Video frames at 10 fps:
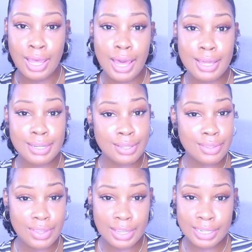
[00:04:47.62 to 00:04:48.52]
Another
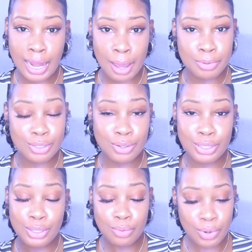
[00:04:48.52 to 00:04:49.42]
thing that I would do
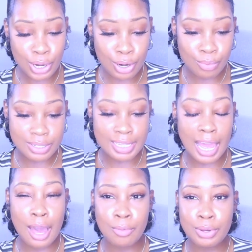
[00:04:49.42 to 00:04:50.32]
in Uworld was
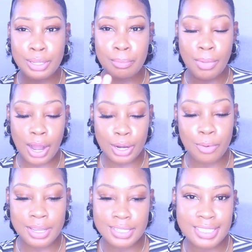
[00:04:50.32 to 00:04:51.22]
that I would mark
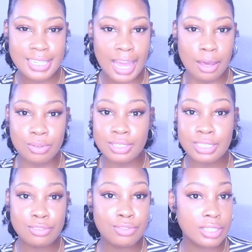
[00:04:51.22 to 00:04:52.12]
questions that I was
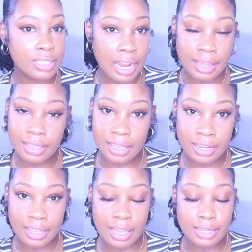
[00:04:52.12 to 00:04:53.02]
just really not
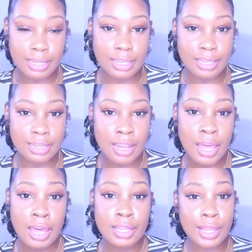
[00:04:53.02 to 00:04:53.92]
getting, and
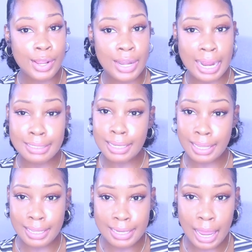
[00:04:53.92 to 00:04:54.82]
then later at the
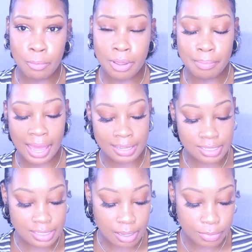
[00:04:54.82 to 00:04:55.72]
end I went back
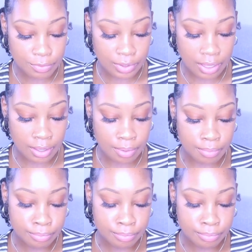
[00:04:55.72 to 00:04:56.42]
to some of them